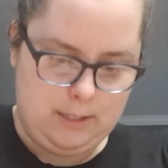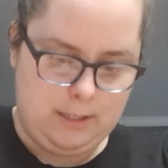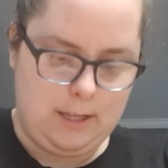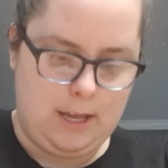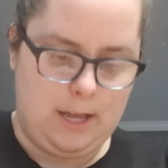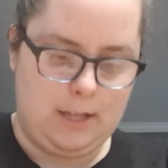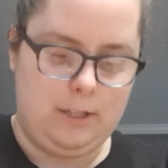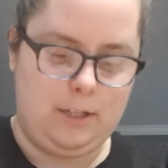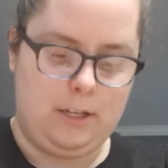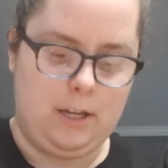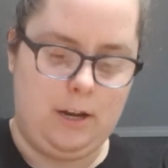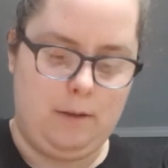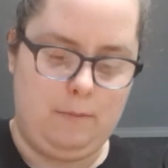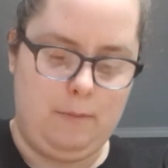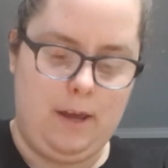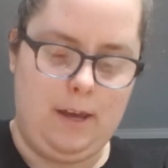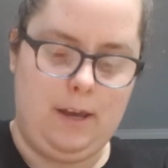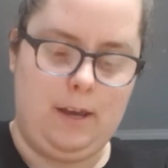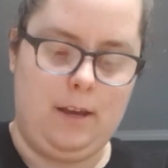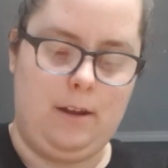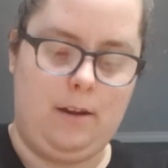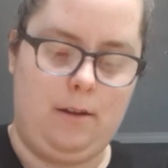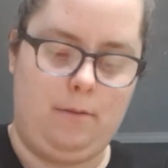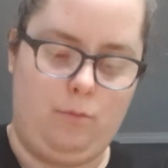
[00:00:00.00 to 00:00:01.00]
that's going to
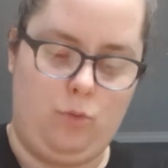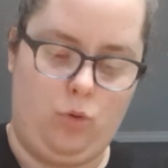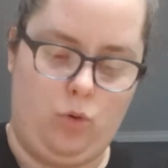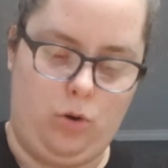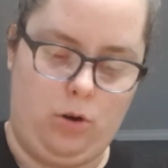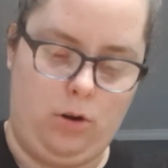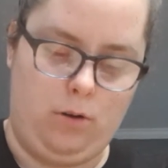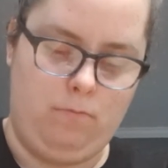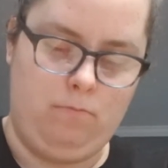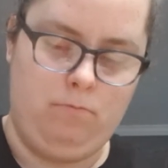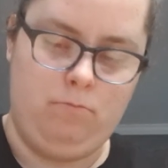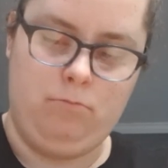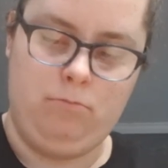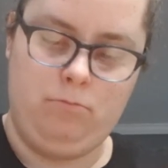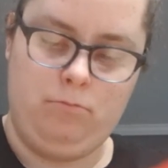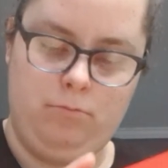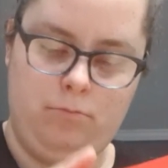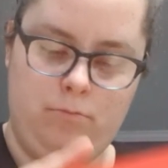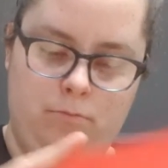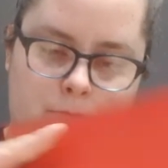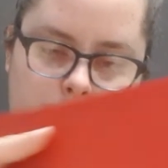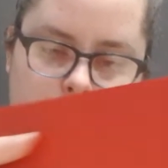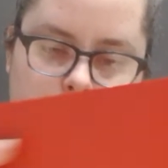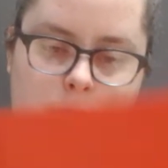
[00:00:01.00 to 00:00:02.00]
make it a more
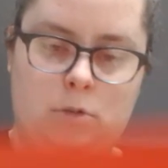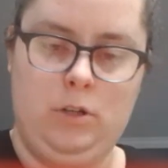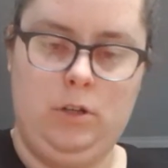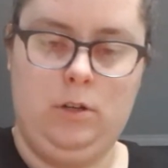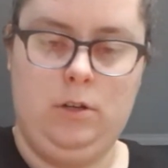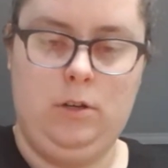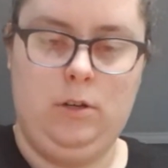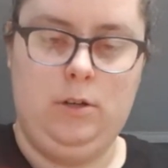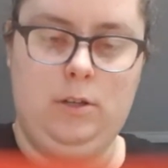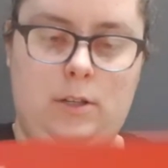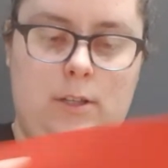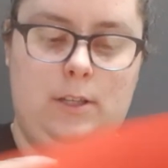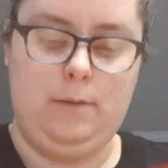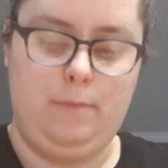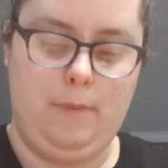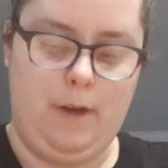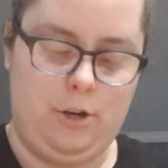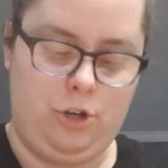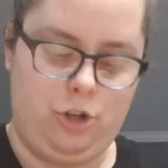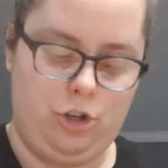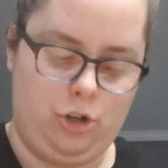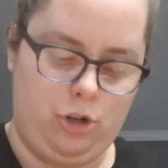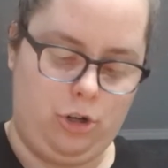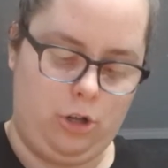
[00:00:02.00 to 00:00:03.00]

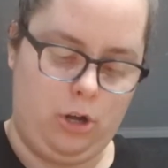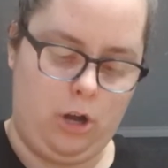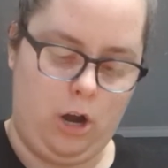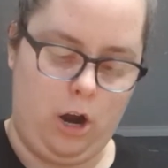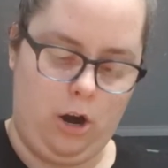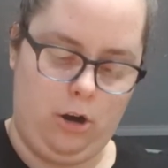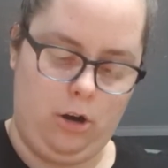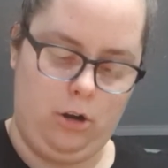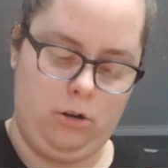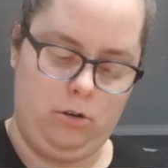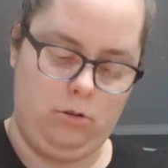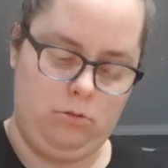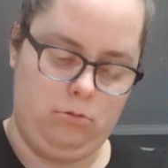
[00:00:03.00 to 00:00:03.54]
symmetrical heart.